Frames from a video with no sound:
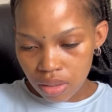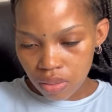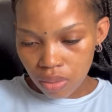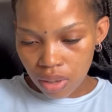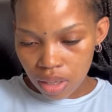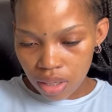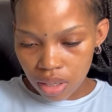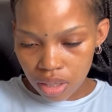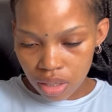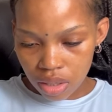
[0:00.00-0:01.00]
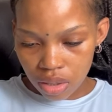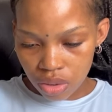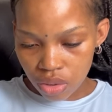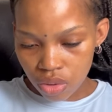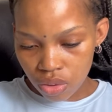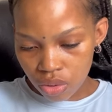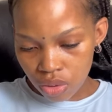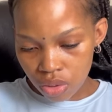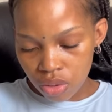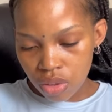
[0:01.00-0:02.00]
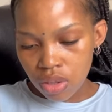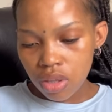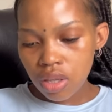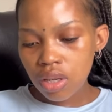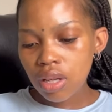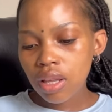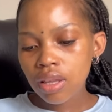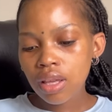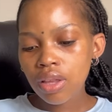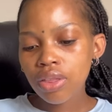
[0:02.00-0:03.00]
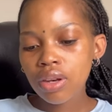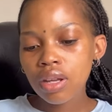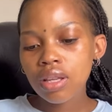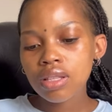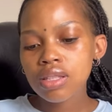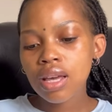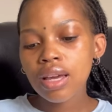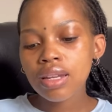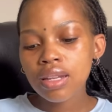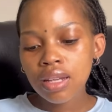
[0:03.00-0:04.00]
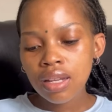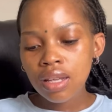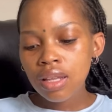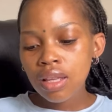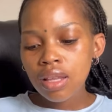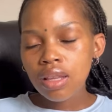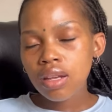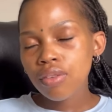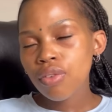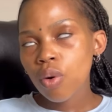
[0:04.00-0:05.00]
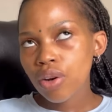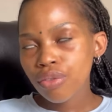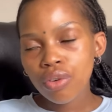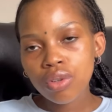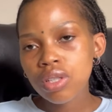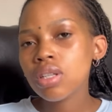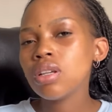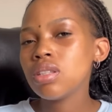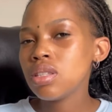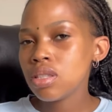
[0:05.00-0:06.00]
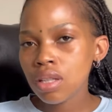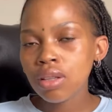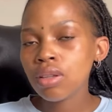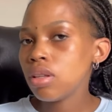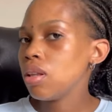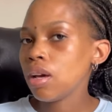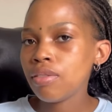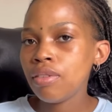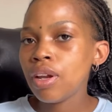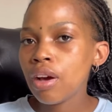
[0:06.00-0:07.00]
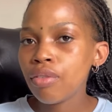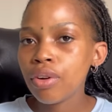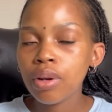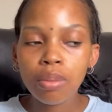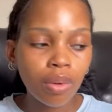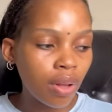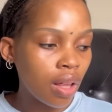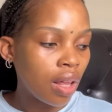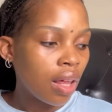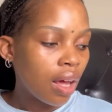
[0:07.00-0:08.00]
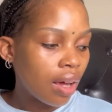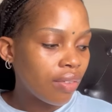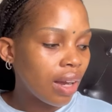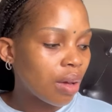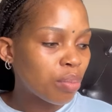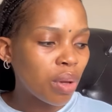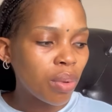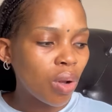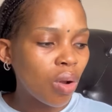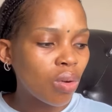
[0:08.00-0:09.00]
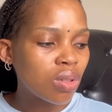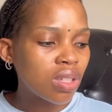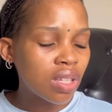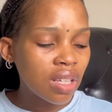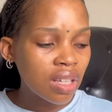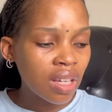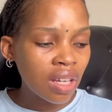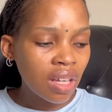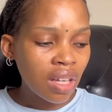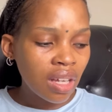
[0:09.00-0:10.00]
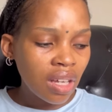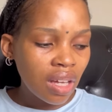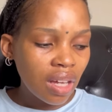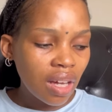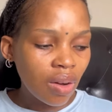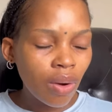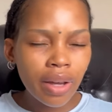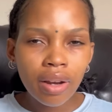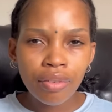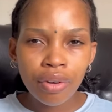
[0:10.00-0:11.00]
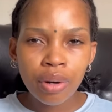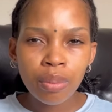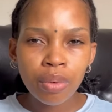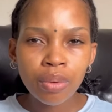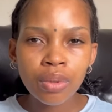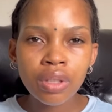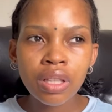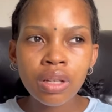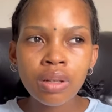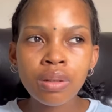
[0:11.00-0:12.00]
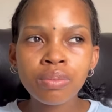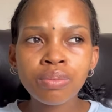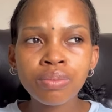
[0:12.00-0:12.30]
one two three yeah there are three inside three for 140 it's still like very affordable i feel like baby clothes are quite affordable the